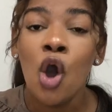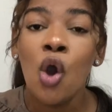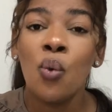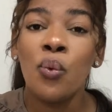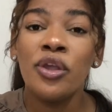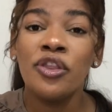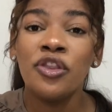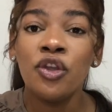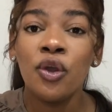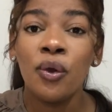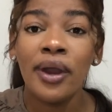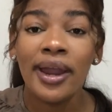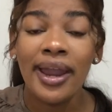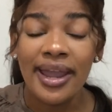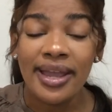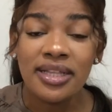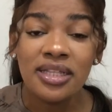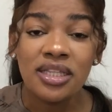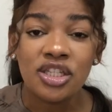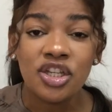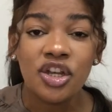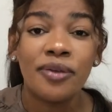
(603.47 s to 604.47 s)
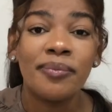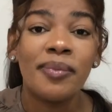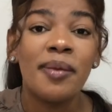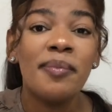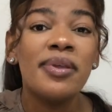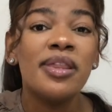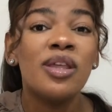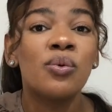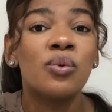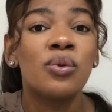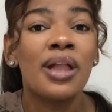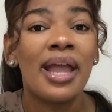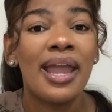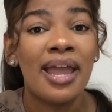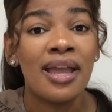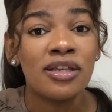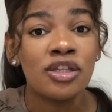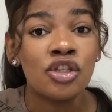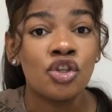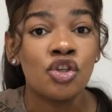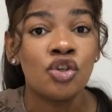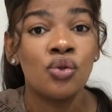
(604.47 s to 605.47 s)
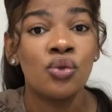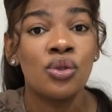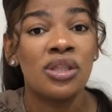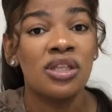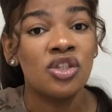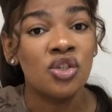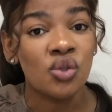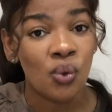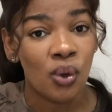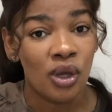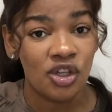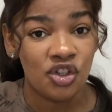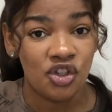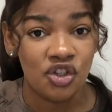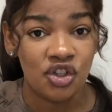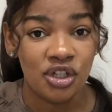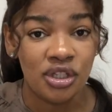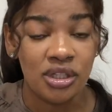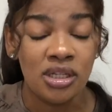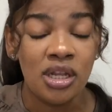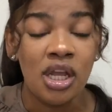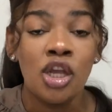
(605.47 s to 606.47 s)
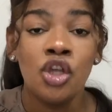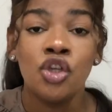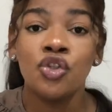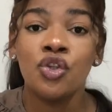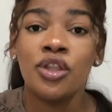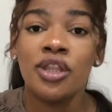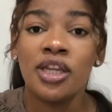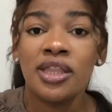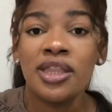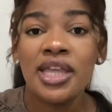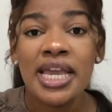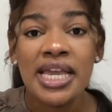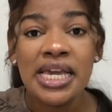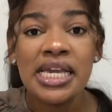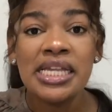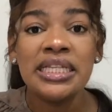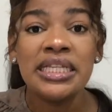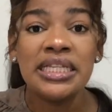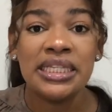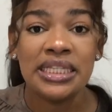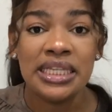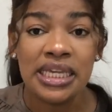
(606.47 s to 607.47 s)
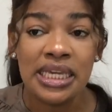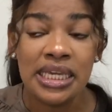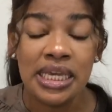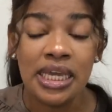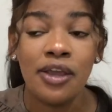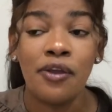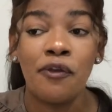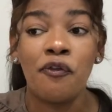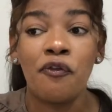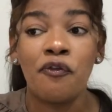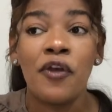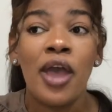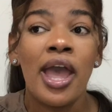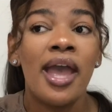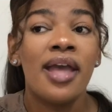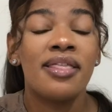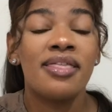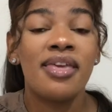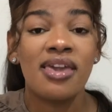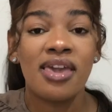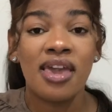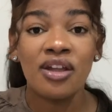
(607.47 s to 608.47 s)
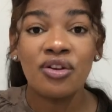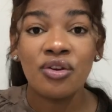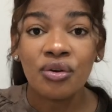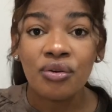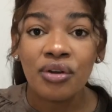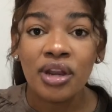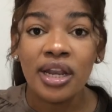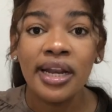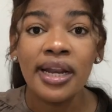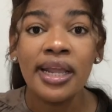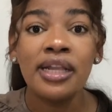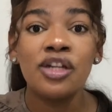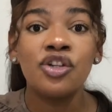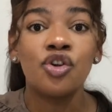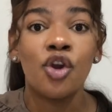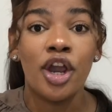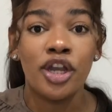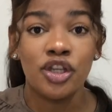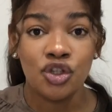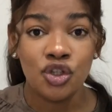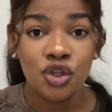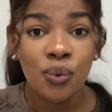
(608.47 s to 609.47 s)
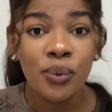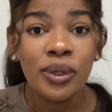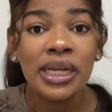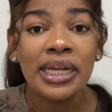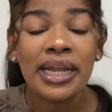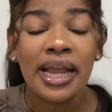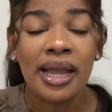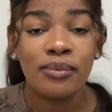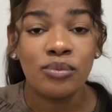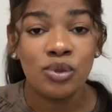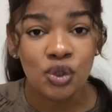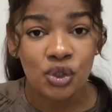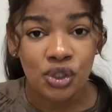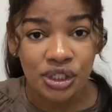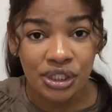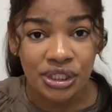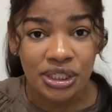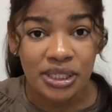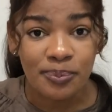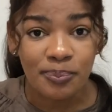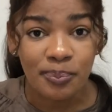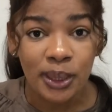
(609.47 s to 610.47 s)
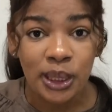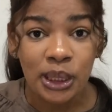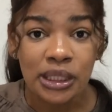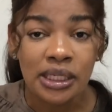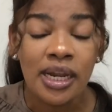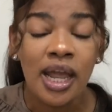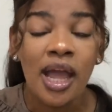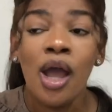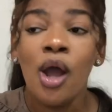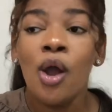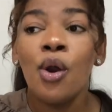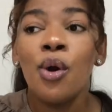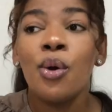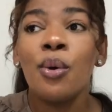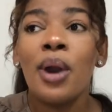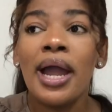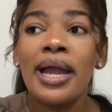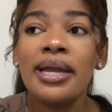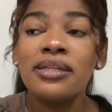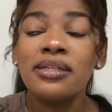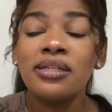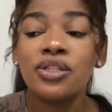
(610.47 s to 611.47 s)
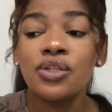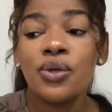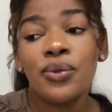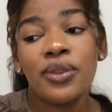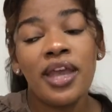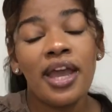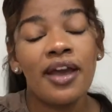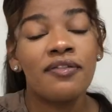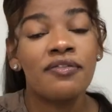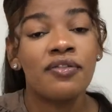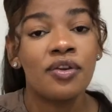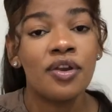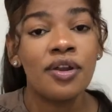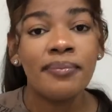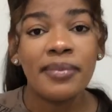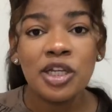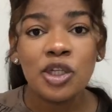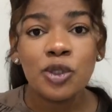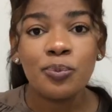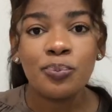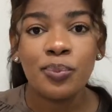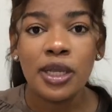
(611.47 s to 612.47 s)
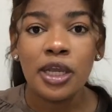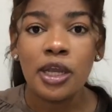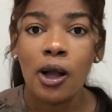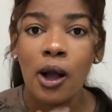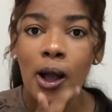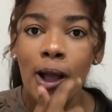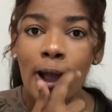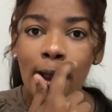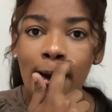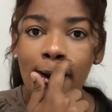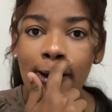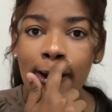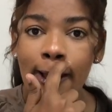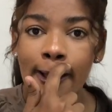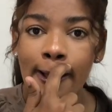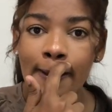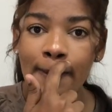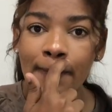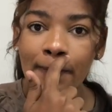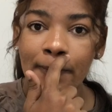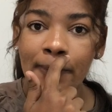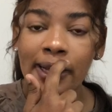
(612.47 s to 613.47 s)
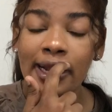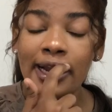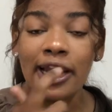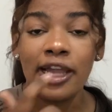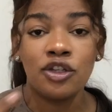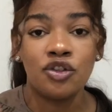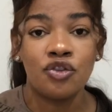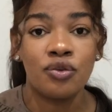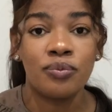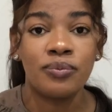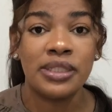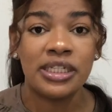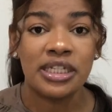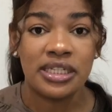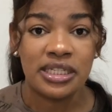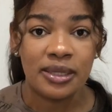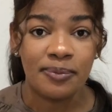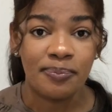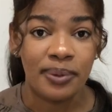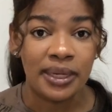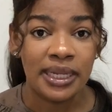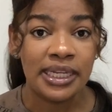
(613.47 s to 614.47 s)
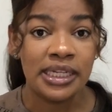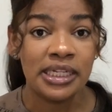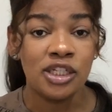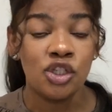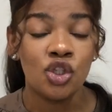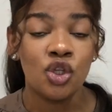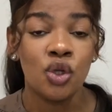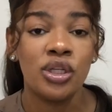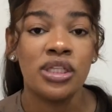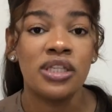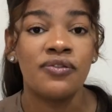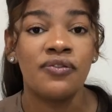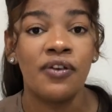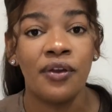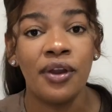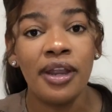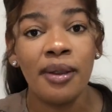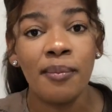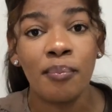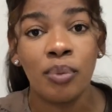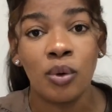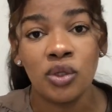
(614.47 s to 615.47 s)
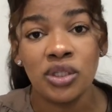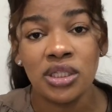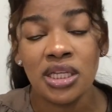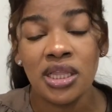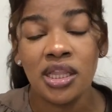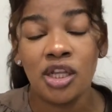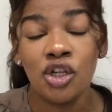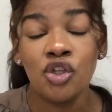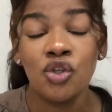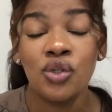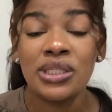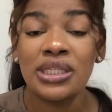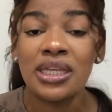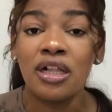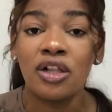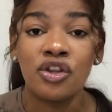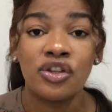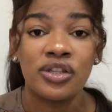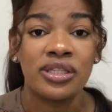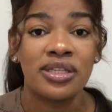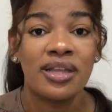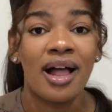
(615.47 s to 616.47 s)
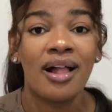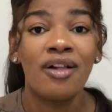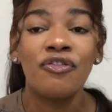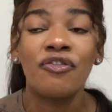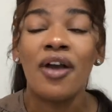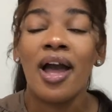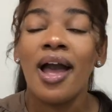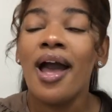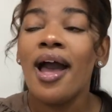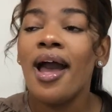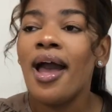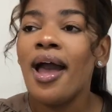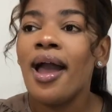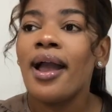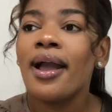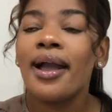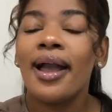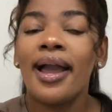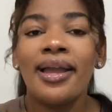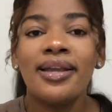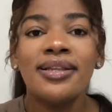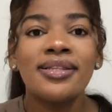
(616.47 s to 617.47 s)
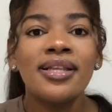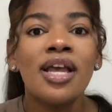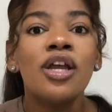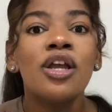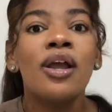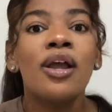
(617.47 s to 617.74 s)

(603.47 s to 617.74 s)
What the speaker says: with your answer, maybe they will ask you this question so that they can see if they can really trust you when it comes to discipline, right? So they are very much big on classroom discipline. So it's very important that you sell yourself. Guys,